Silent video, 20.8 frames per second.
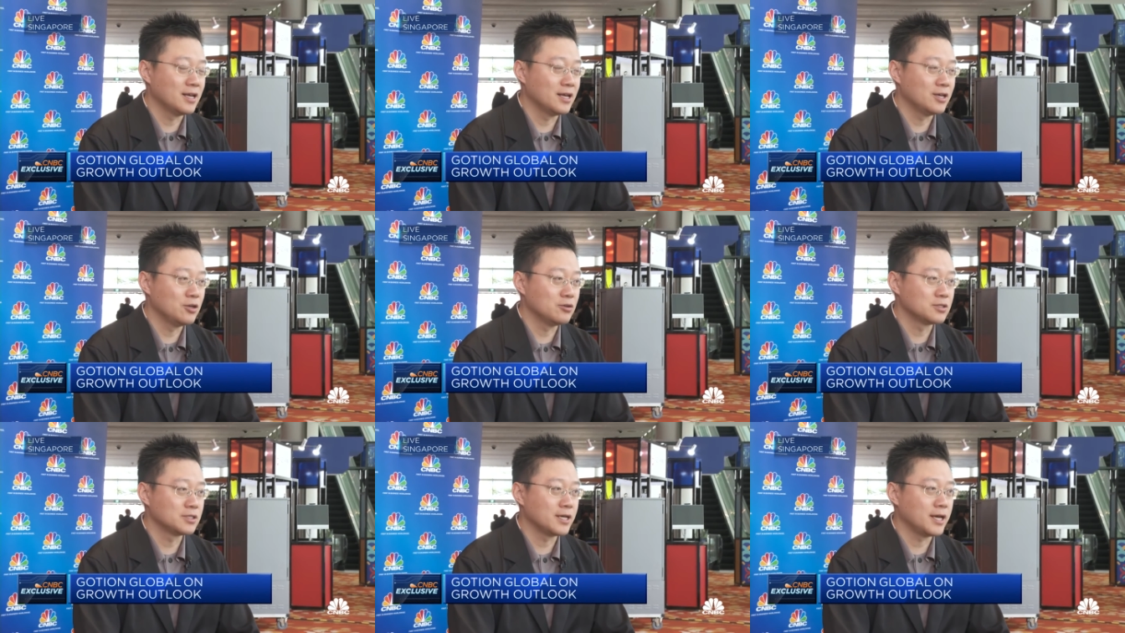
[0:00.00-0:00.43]

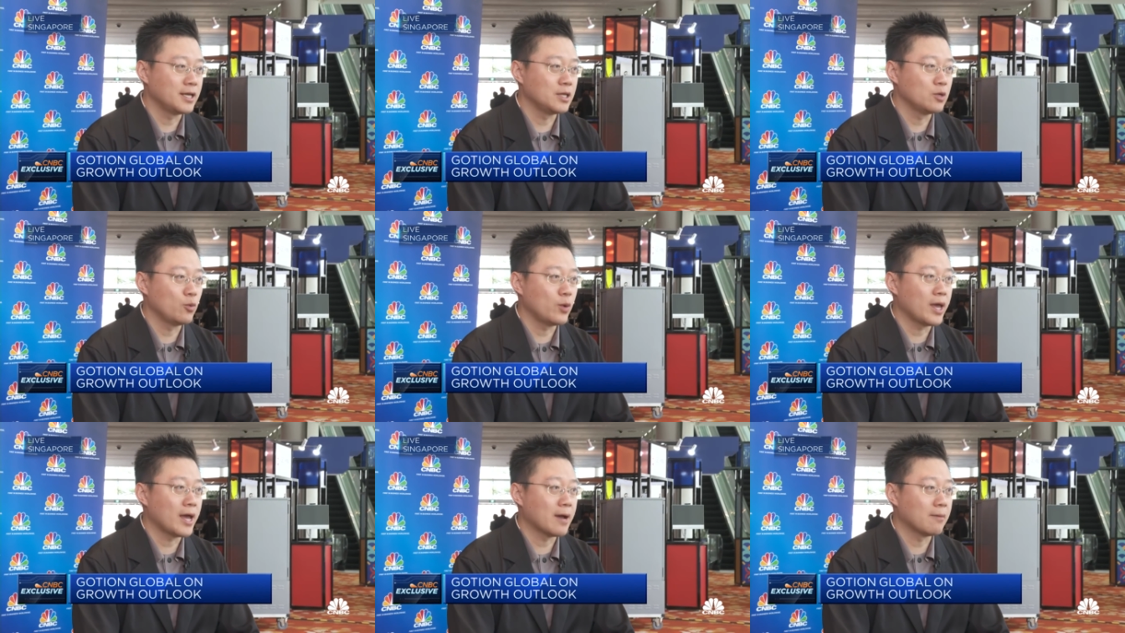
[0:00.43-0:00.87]
uh, uh, you
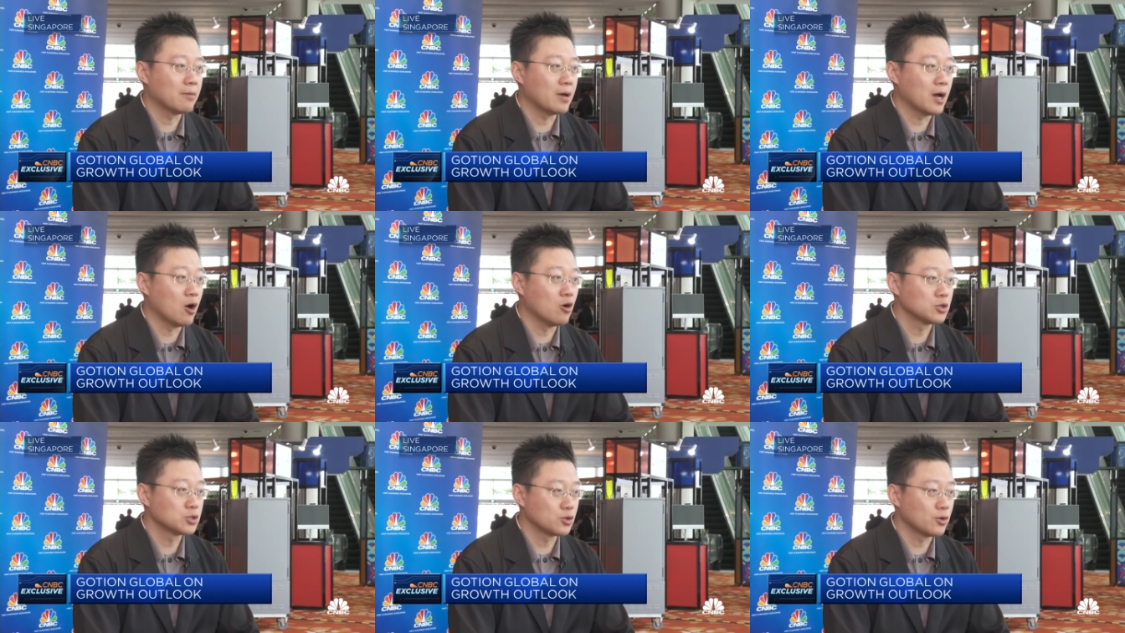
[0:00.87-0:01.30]
said we have
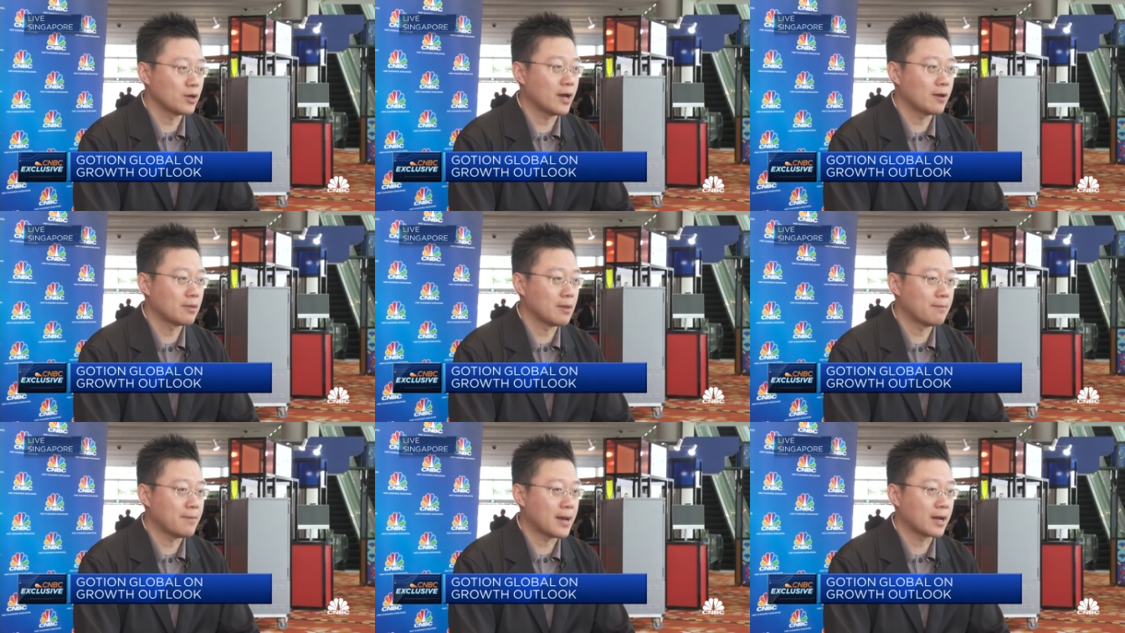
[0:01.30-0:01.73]
also
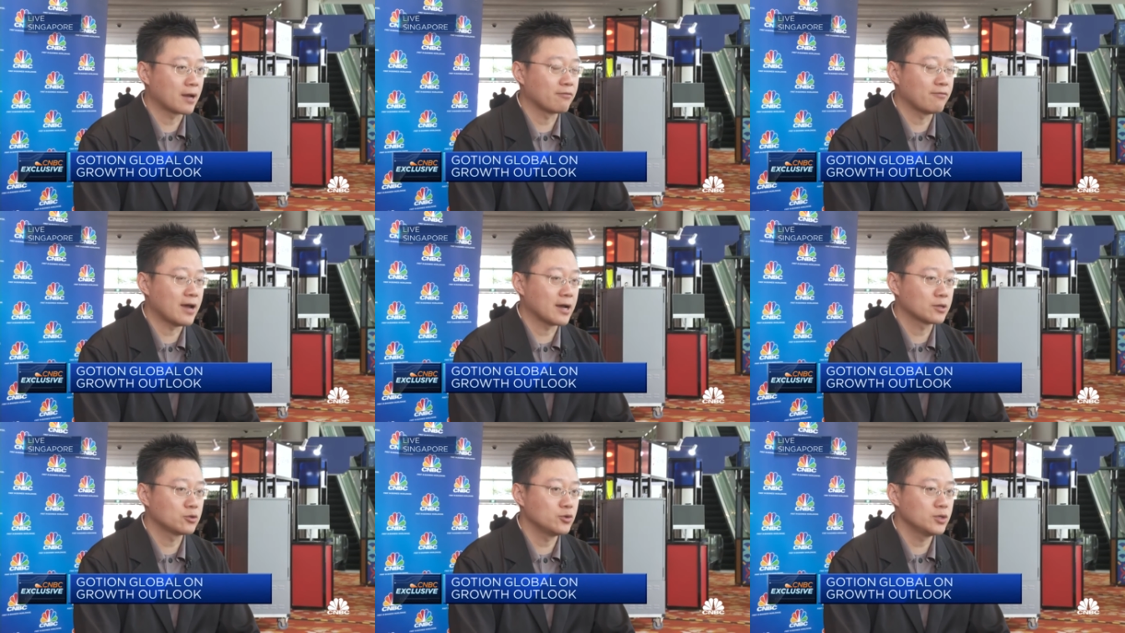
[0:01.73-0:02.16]
have the pack
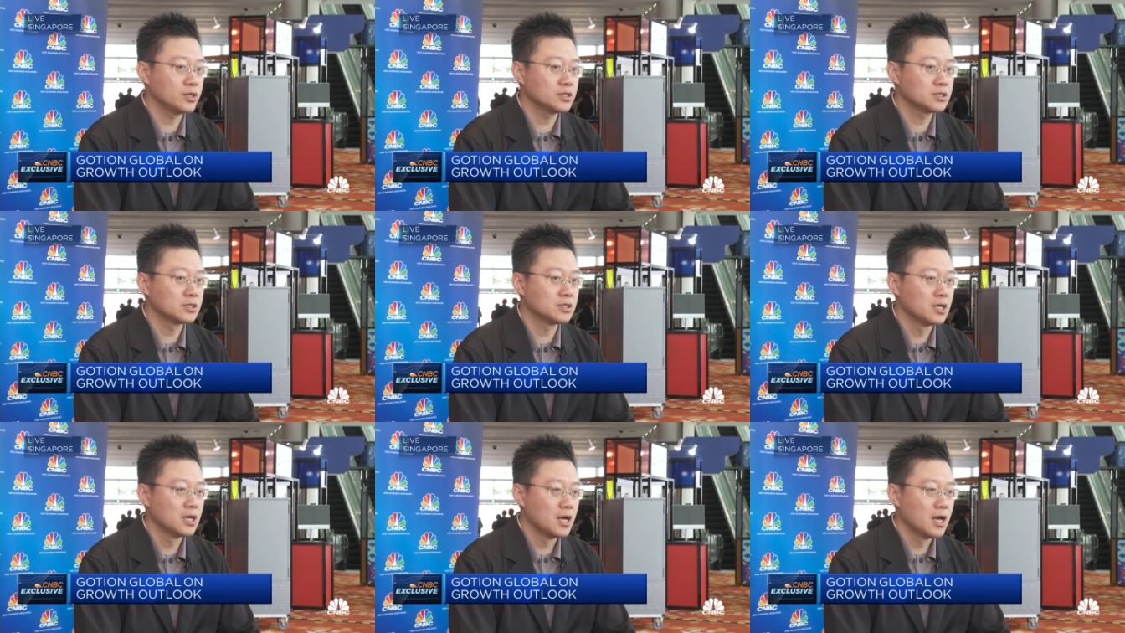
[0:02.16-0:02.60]

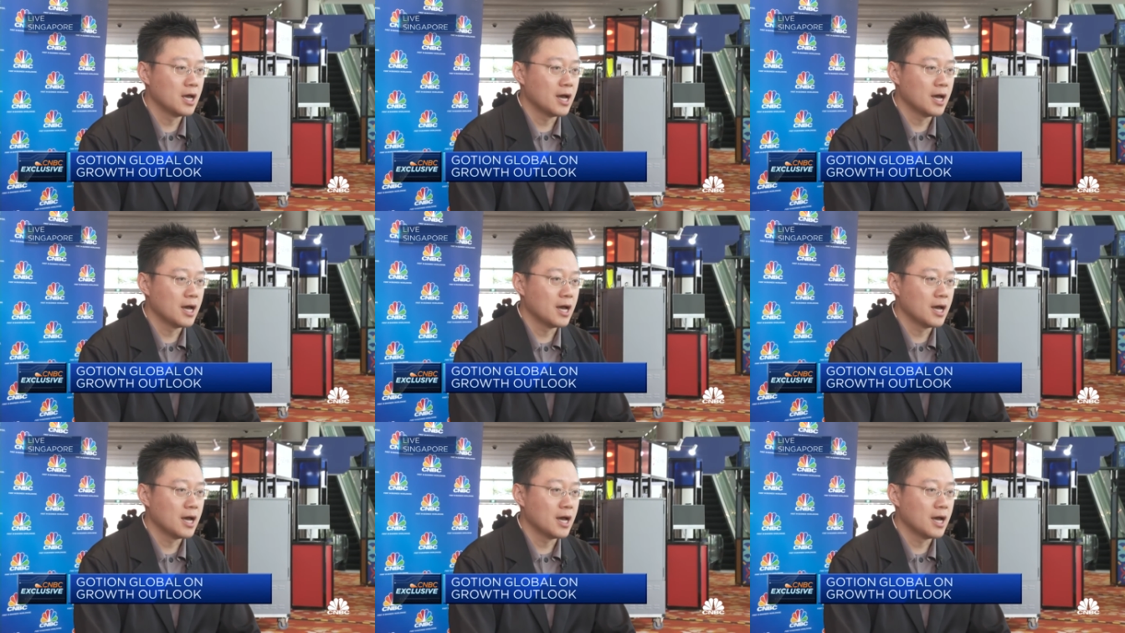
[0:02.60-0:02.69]
factories,